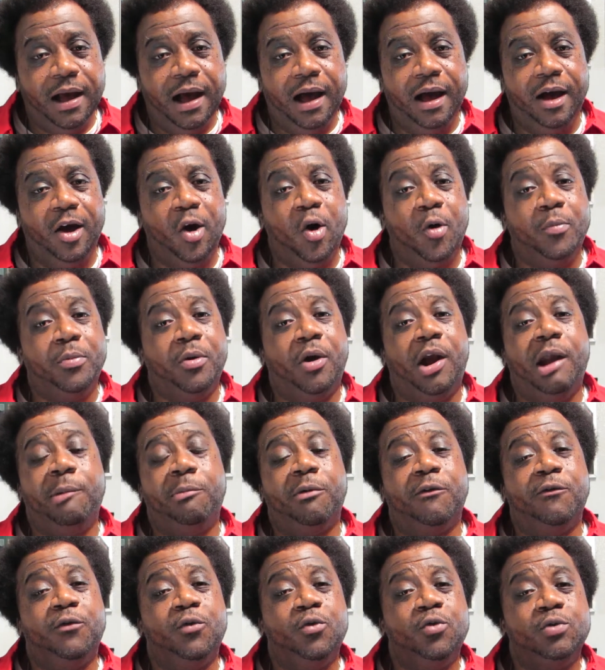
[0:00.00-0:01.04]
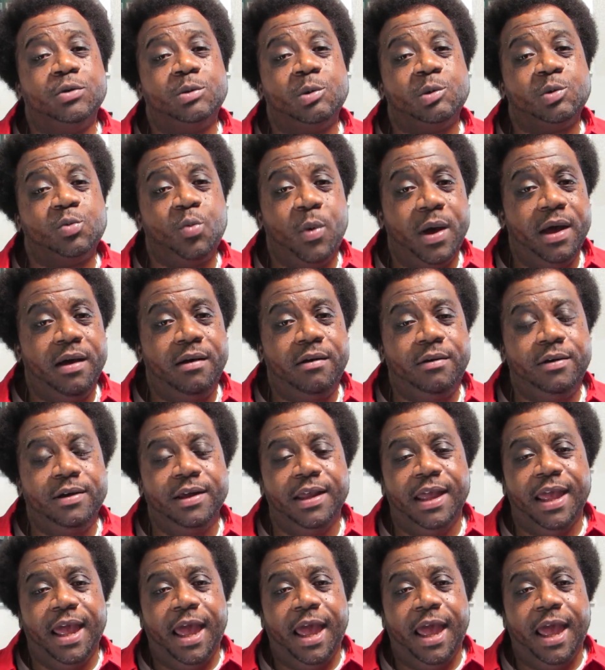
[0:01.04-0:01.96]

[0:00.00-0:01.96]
I hope your April Fools was well,